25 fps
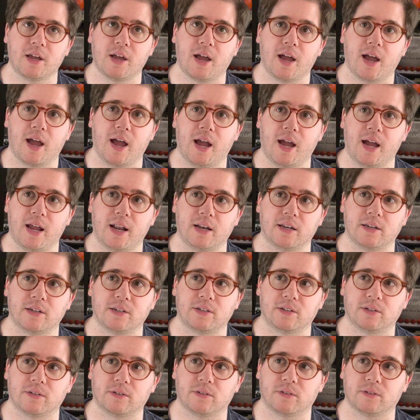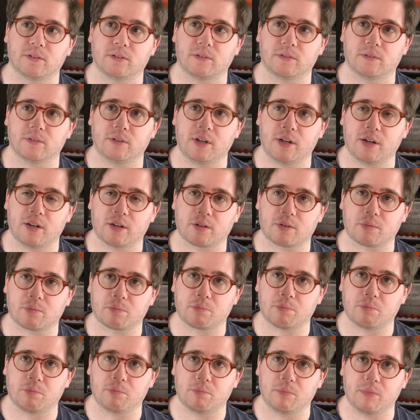and it,
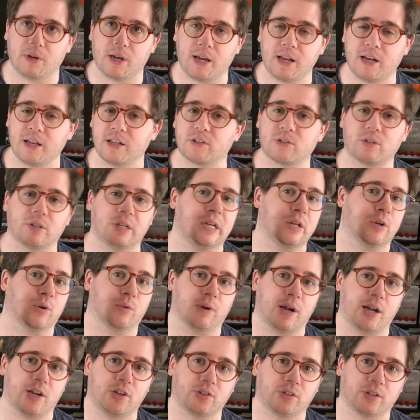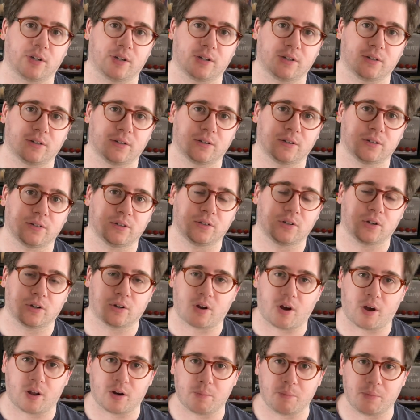in its iteration, took
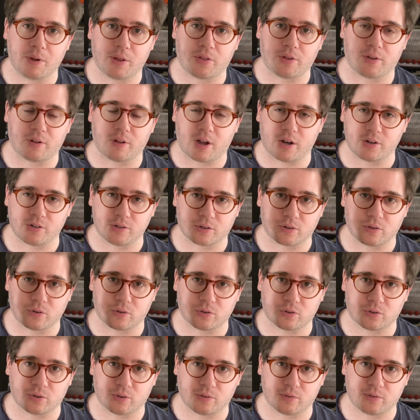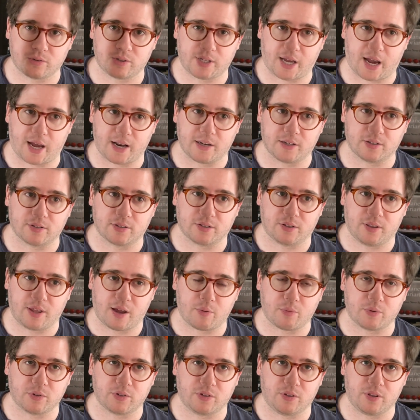on a mythological sort of status that
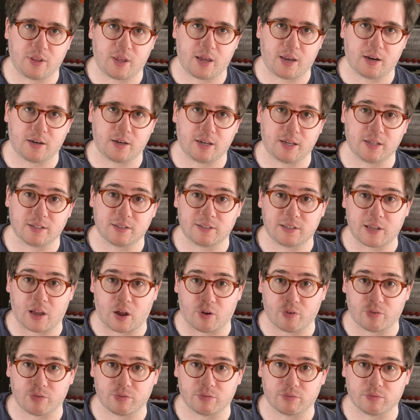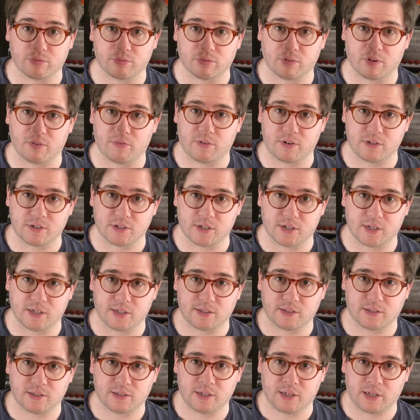was then itself
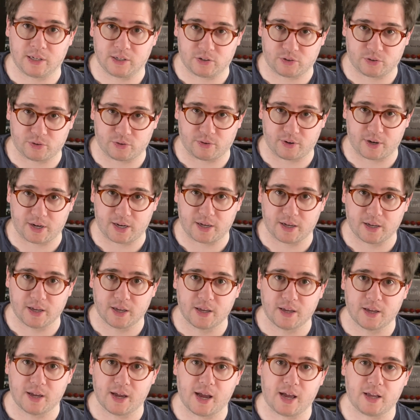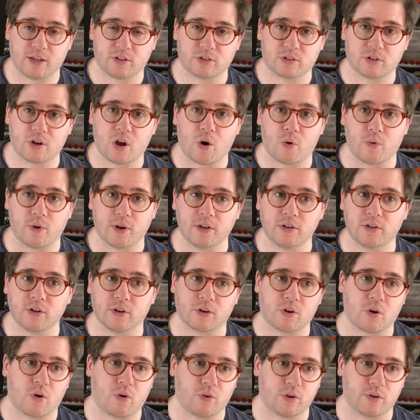revisionist history, as Cohen took
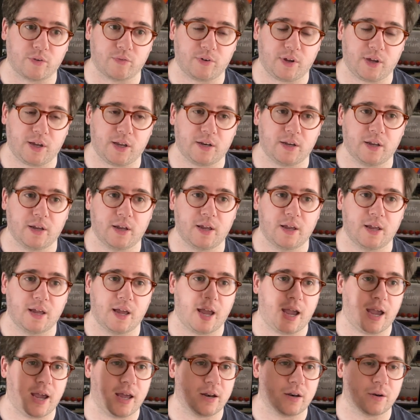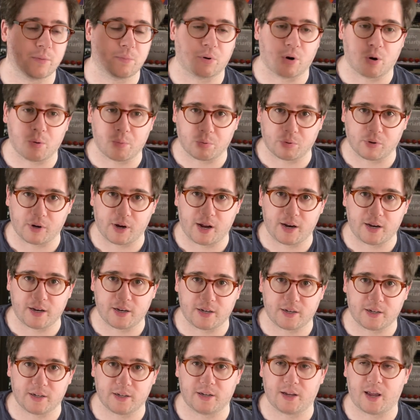hold of it and appropriated
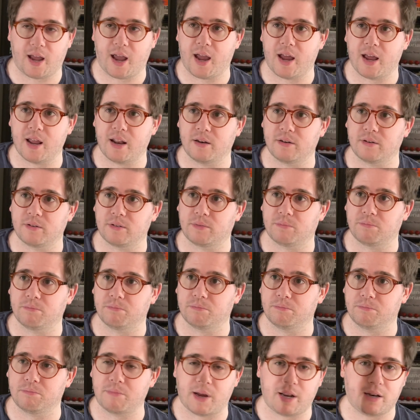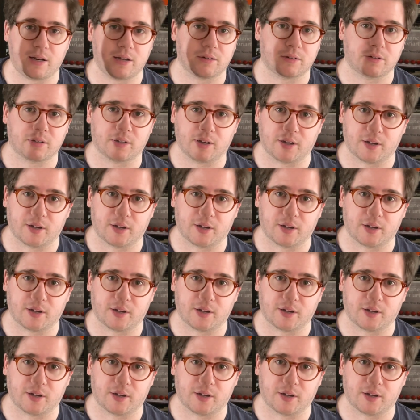it and made it